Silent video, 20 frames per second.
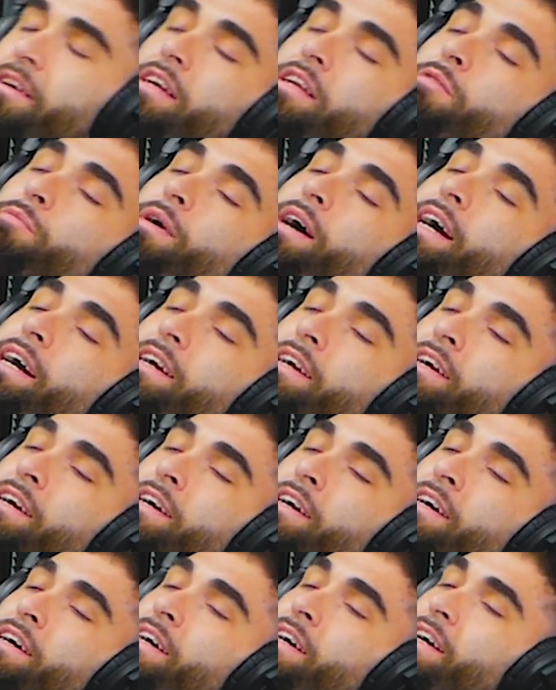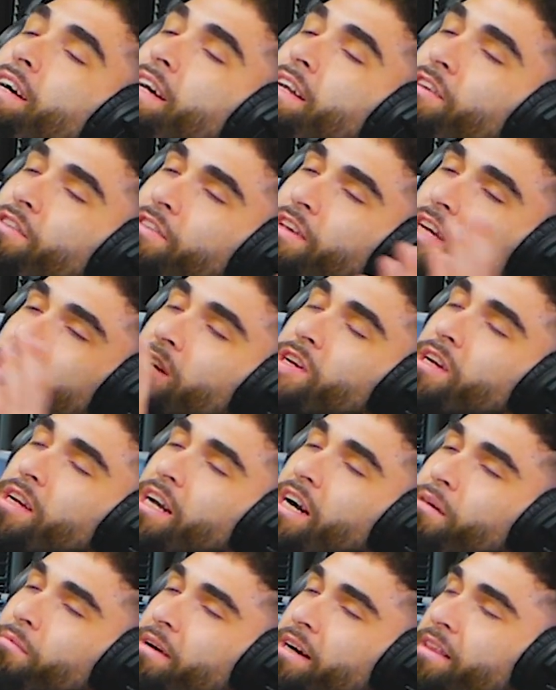like leaned back and he just like
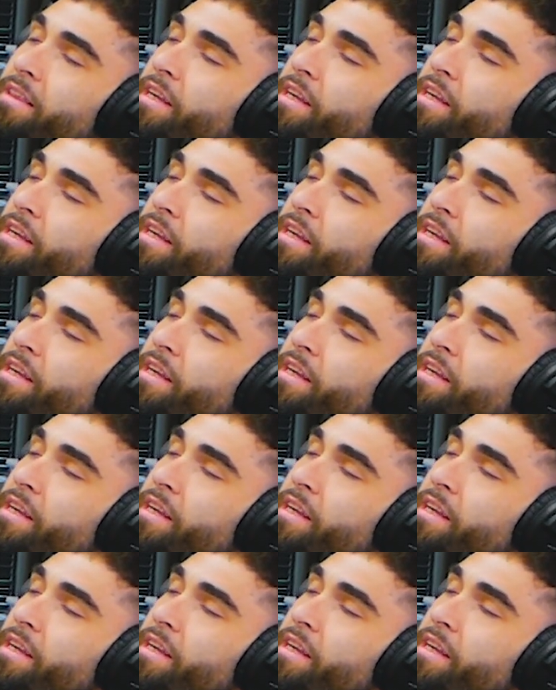got my